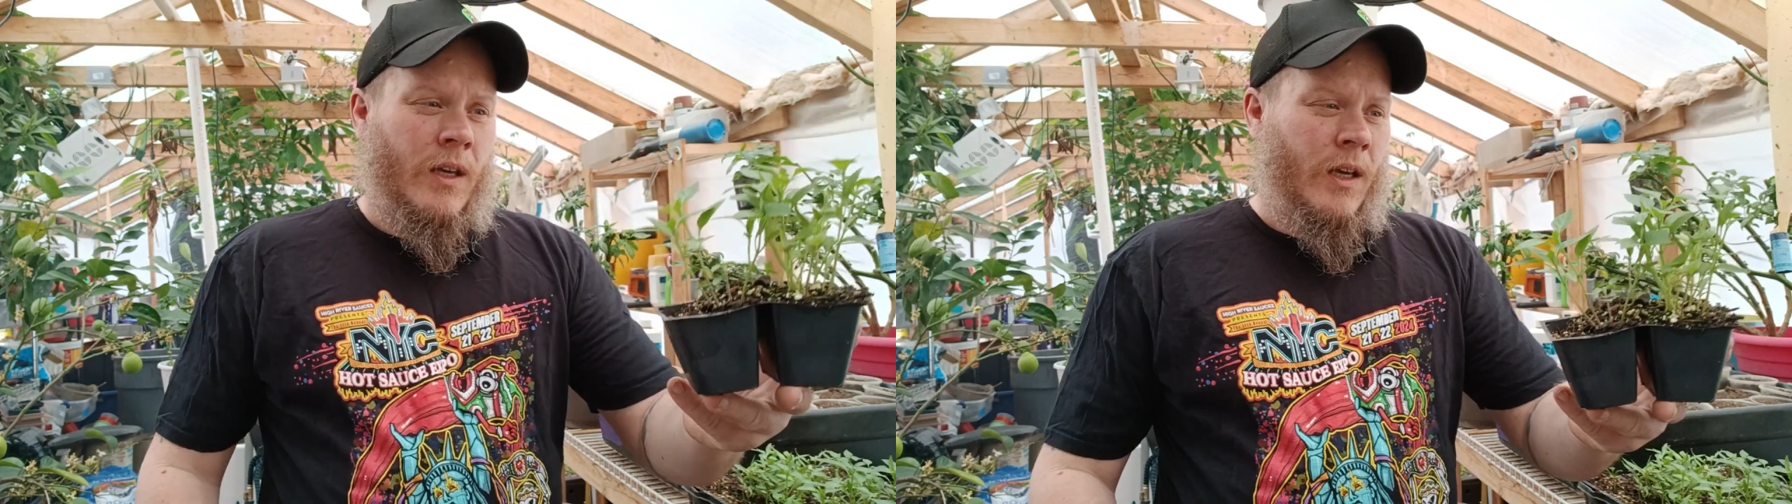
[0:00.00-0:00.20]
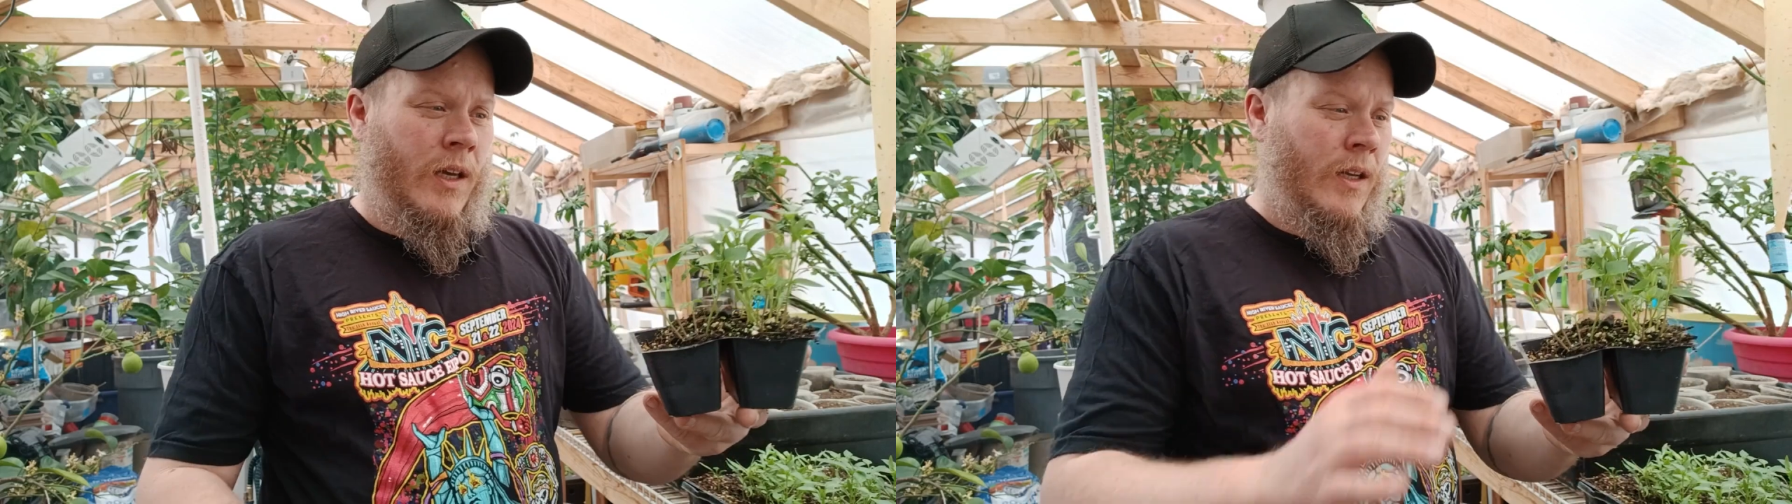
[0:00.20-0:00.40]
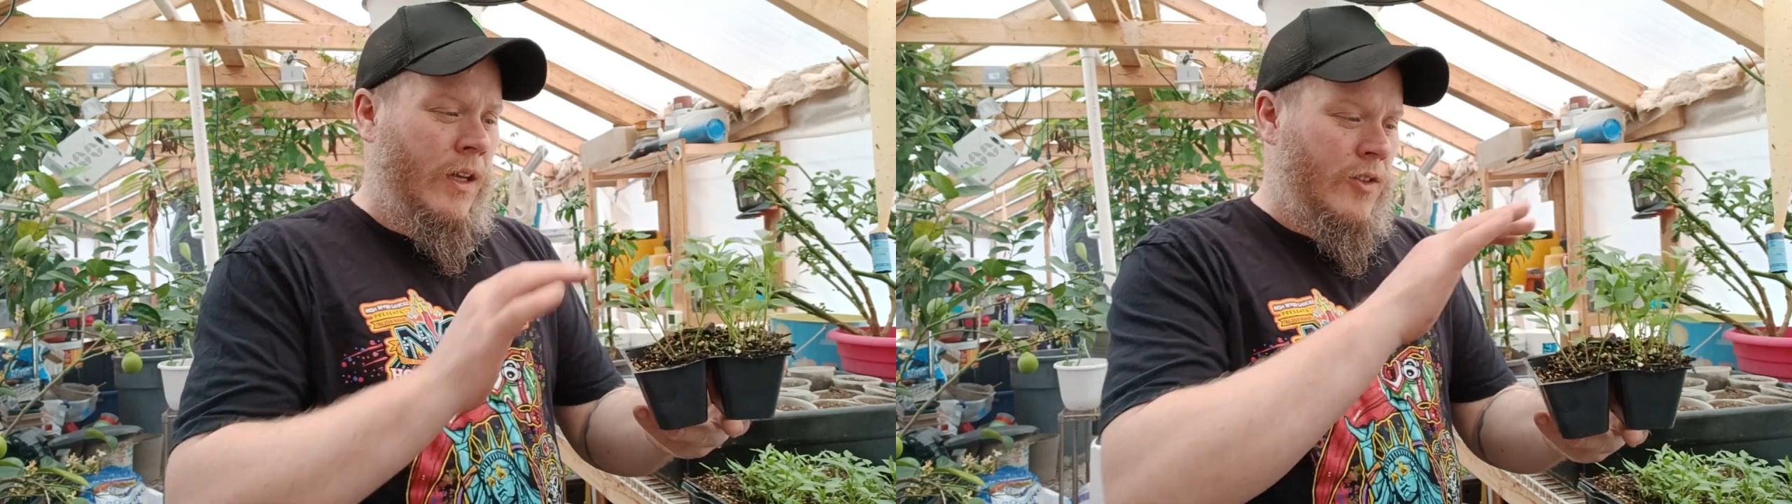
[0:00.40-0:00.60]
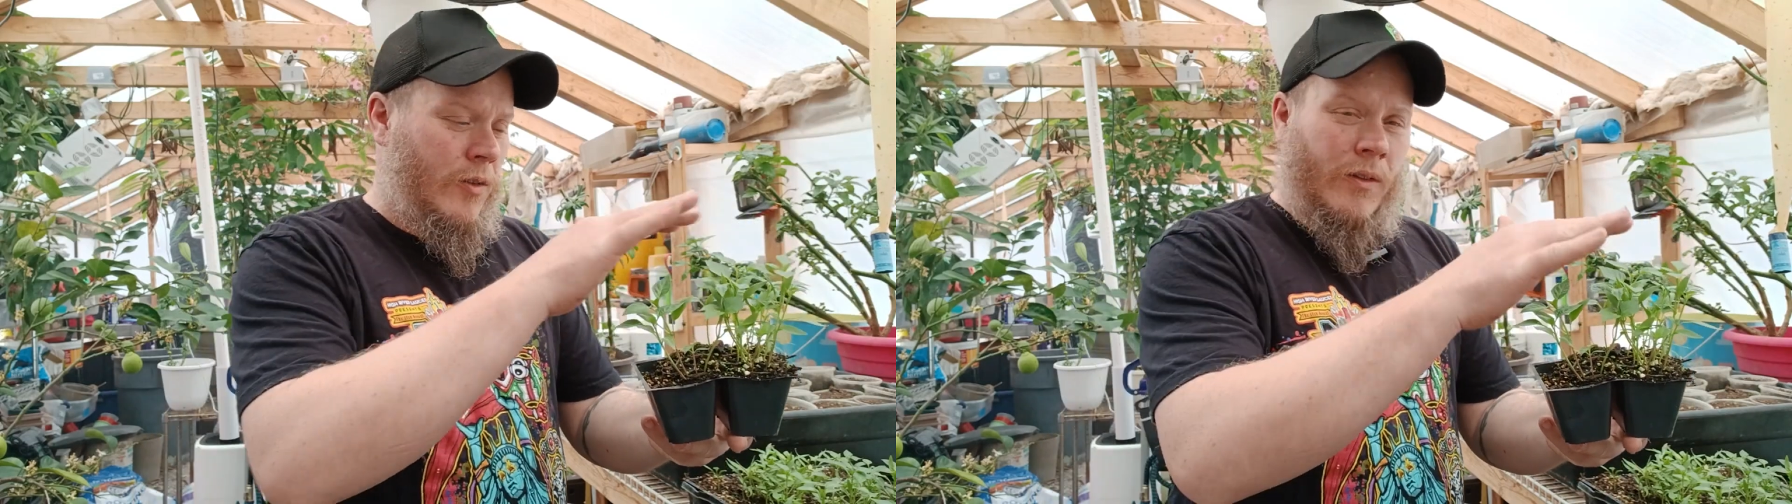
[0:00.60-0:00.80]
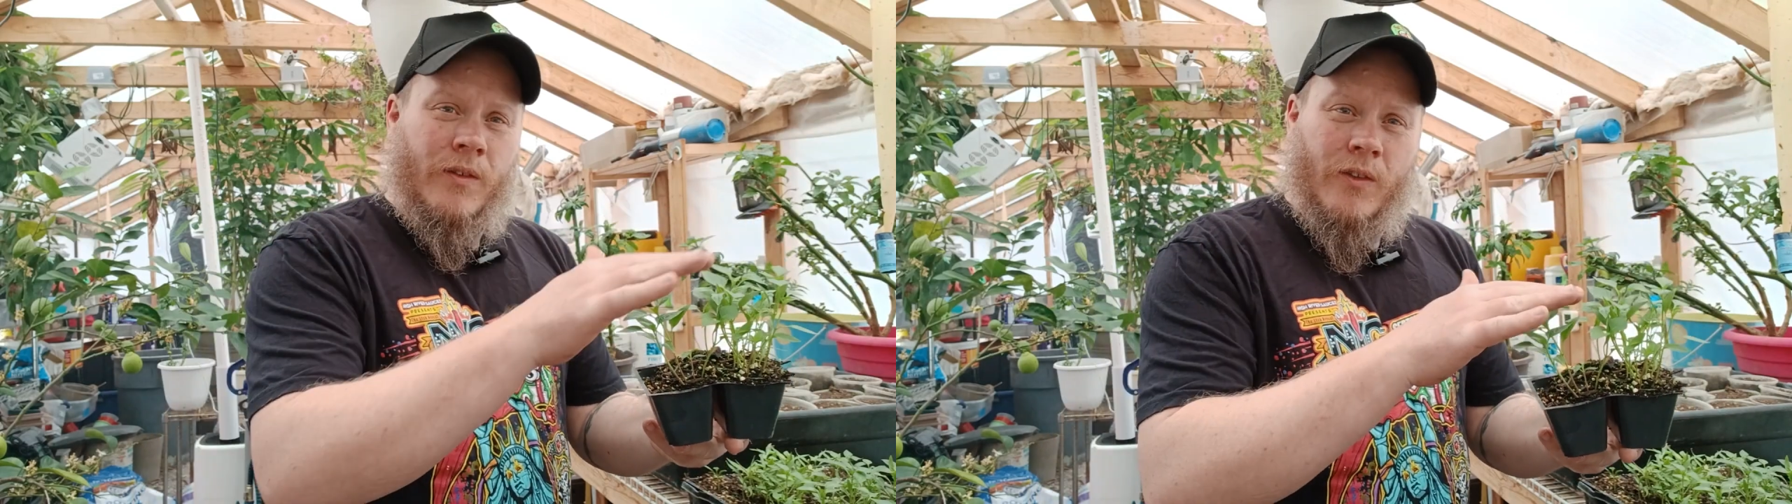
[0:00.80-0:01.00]
and as you
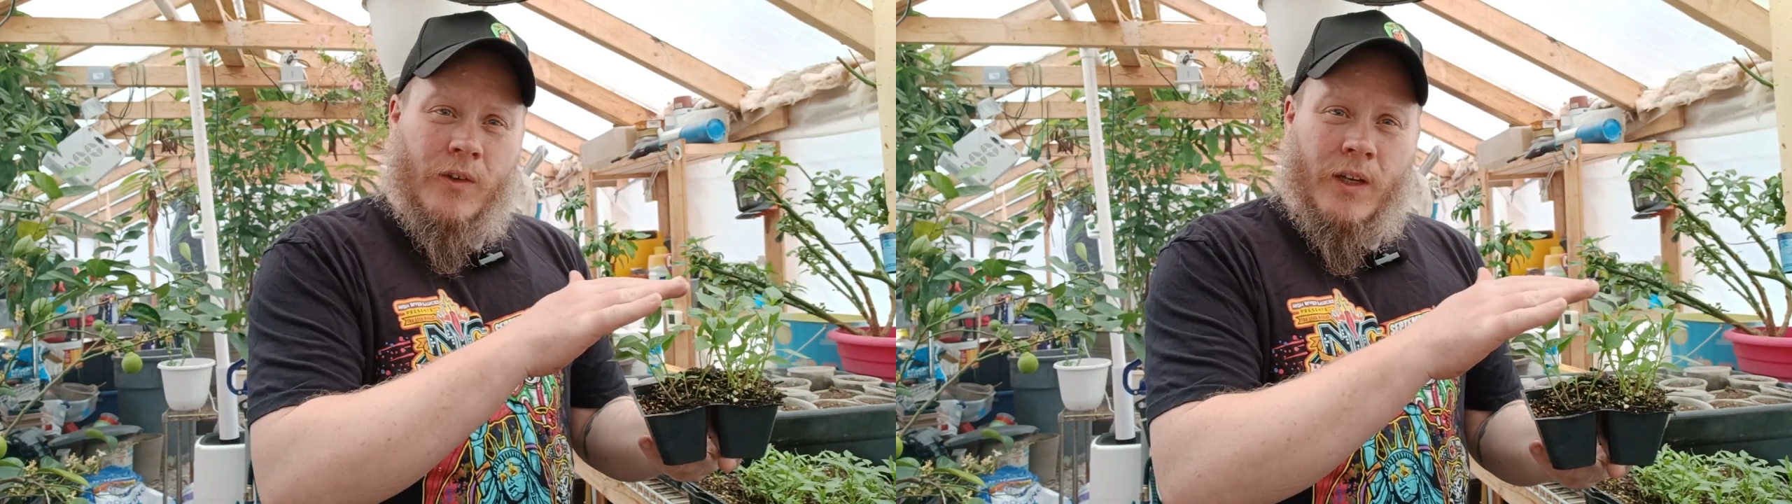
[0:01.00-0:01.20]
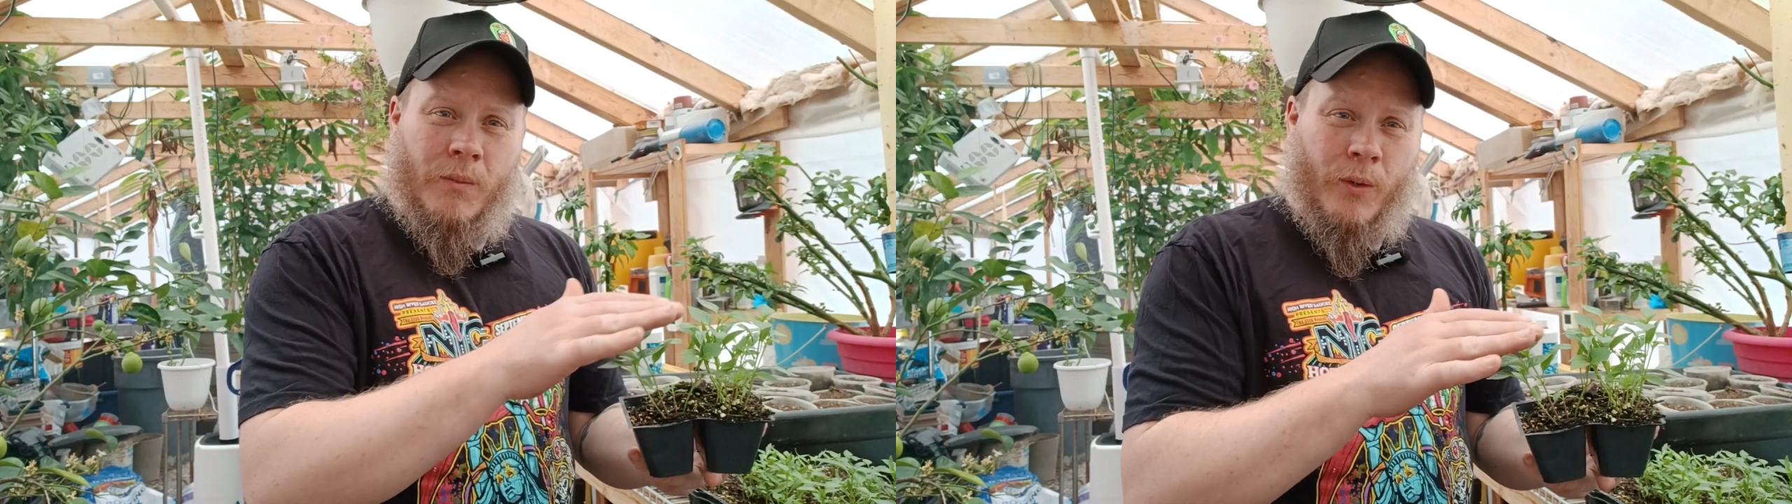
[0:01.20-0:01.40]
can see, they're getting